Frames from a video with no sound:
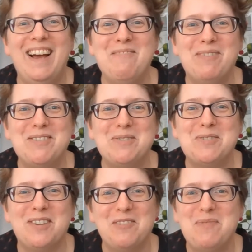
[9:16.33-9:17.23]
My
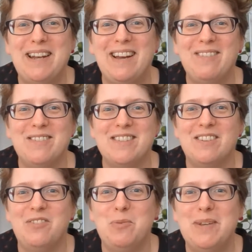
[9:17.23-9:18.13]
daughter and I have been out and
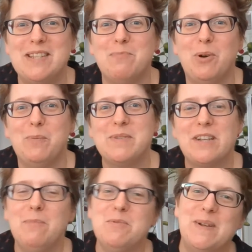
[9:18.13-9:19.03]
done a few bits and bobs,
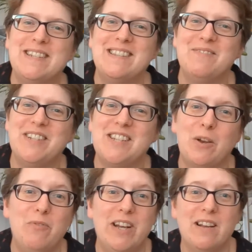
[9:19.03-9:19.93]
come to edit the
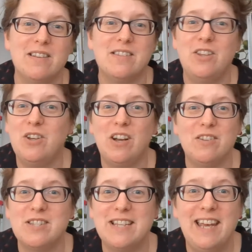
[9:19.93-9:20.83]
video and realised that you
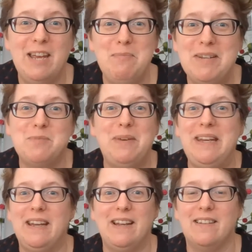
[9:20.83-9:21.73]
can't hear me
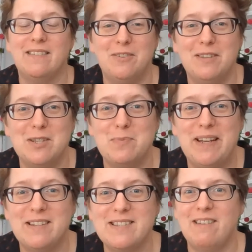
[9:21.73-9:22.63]
speaking through this
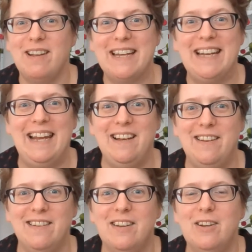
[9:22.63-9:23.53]
bit. I sound like an
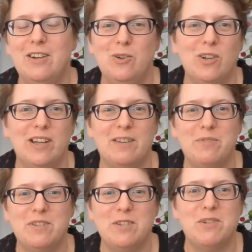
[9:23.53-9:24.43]
alien, or like
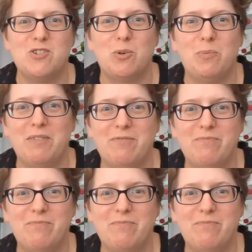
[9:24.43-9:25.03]
somebody's dropped my